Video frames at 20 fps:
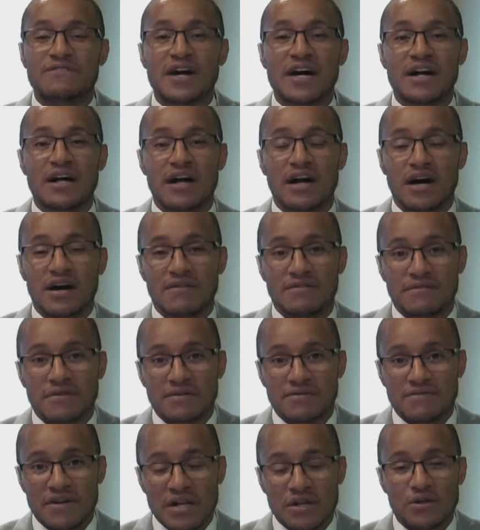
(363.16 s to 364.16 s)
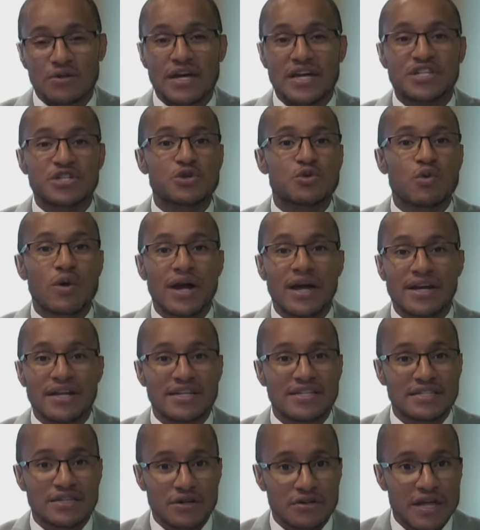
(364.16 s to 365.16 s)
to fo- uh, follow that
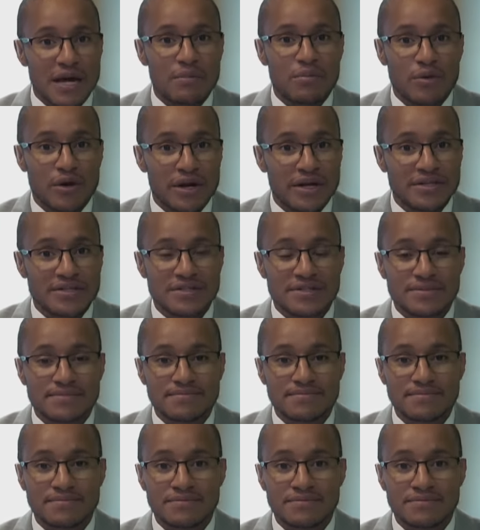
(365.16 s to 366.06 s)
trend until that breaks.